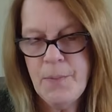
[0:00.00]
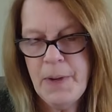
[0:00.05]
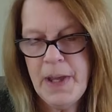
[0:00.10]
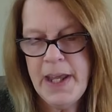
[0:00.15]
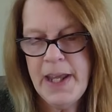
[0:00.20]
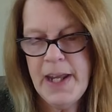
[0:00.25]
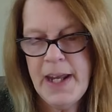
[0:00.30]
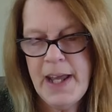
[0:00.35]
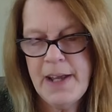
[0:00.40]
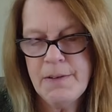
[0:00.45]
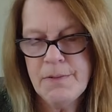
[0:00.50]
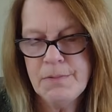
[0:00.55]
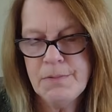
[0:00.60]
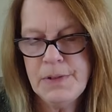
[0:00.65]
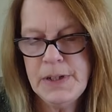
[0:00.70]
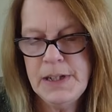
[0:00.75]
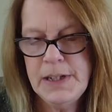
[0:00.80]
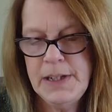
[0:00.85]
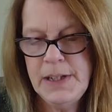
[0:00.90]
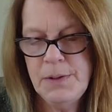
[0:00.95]
weight. I
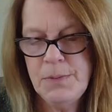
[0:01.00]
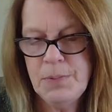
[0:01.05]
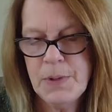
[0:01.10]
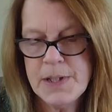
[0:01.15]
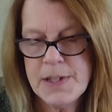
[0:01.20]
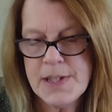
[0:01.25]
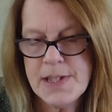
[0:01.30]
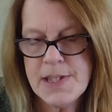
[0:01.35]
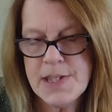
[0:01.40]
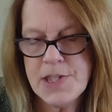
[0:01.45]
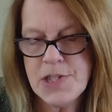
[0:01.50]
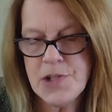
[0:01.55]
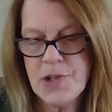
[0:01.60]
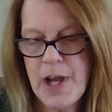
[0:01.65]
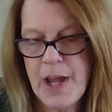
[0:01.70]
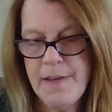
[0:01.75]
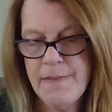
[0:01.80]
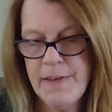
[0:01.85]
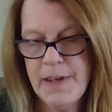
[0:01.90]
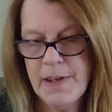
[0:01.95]
really was
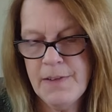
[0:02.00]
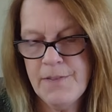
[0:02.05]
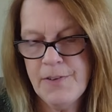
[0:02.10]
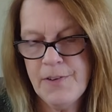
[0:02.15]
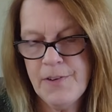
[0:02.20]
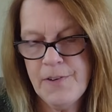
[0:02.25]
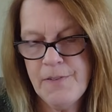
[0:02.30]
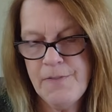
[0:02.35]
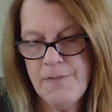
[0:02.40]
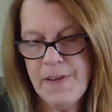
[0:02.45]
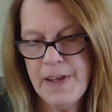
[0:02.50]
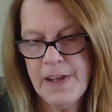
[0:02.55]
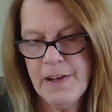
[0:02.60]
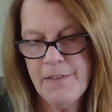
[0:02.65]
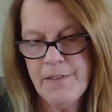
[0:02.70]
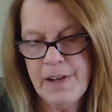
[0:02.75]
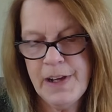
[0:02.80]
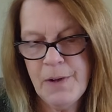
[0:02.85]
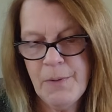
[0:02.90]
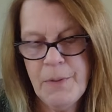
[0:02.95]
striving for a
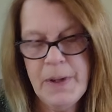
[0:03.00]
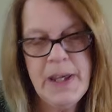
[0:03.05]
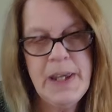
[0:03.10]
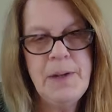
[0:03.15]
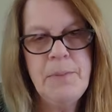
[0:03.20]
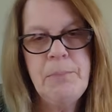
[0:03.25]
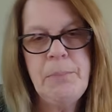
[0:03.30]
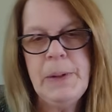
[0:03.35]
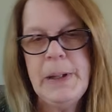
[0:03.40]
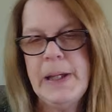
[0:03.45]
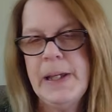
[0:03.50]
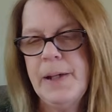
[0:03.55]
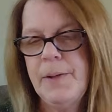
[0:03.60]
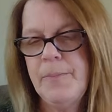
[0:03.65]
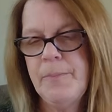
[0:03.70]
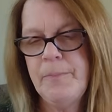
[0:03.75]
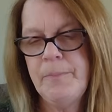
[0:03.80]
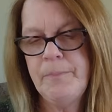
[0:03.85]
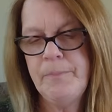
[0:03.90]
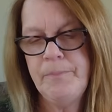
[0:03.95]
fingering weight, but
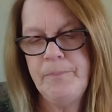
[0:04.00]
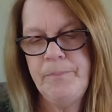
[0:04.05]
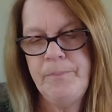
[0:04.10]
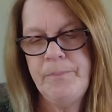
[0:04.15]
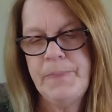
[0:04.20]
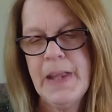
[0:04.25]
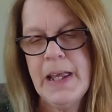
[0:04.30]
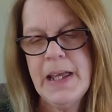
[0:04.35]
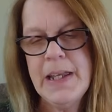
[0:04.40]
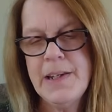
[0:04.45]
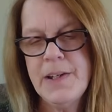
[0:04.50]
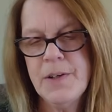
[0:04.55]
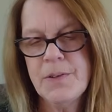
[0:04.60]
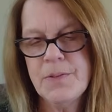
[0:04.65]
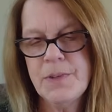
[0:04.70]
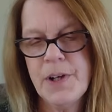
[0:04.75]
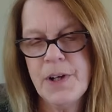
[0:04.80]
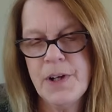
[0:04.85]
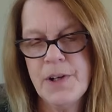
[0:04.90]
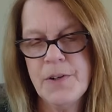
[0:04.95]
I
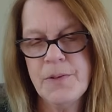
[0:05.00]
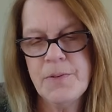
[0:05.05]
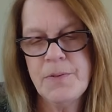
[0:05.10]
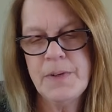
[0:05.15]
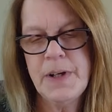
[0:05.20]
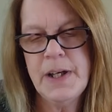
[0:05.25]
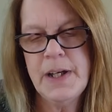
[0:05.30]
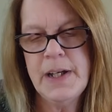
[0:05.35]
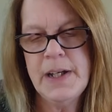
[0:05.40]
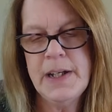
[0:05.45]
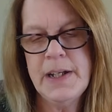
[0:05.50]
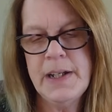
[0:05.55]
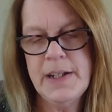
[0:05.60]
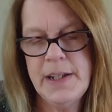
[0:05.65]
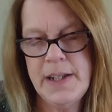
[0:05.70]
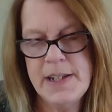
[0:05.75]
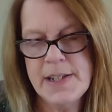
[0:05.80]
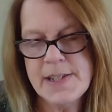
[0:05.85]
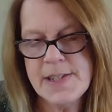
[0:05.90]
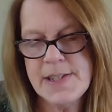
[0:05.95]
don't know.
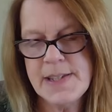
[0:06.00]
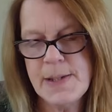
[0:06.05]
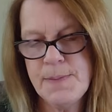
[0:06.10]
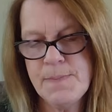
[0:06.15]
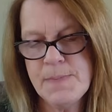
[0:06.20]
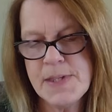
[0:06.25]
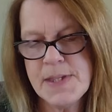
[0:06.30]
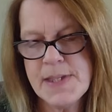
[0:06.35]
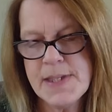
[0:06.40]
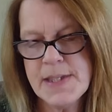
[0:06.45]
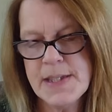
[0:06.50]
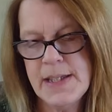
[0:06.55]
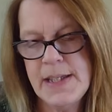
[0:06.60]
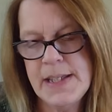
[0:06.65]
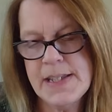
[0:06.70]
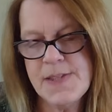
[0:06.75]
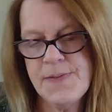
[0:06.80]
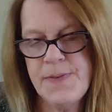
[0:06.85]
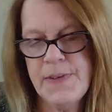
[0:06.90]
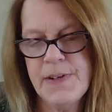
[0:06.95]
It seems
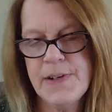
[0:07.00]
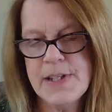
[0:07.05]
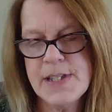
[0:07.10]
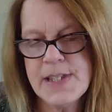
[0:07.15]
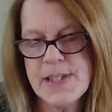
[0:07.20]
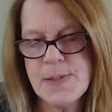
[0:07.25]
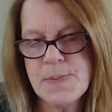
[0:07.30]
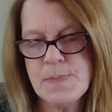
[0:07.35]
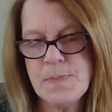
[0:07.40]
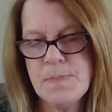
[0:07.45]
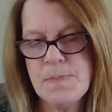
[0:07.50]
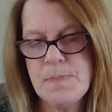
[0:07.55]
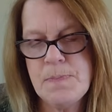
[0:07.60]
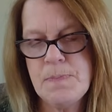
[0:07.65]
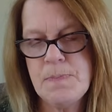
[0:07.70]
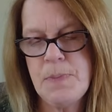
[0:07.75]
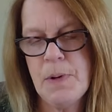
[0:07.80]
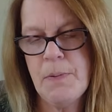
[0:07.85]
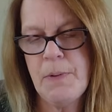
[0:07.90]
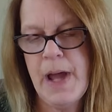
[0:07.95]
it's very
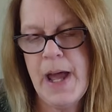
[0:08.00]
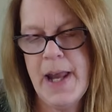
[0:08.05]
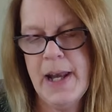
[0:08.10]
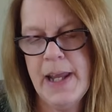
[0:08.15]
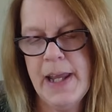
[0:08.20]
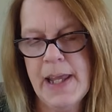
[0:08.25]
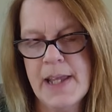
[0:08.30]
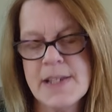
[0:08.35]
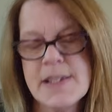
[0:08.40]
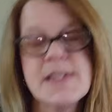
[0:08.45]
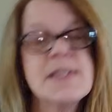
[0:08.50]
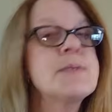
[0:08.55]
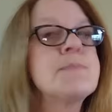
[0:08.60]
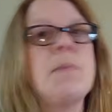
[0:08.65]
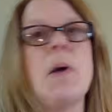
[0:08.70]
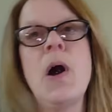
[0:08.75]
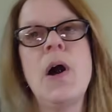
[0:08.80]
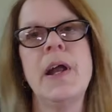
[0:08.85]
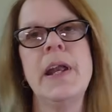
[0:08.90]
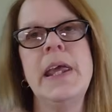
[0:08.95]
sporadic and
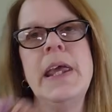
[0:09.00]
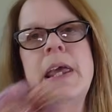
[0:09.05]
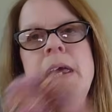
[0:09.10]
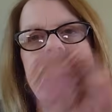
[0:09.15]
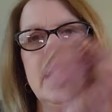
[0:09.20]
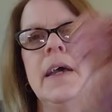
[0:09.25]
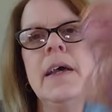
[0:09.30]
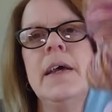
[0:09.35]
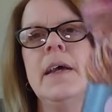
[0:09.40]
spotty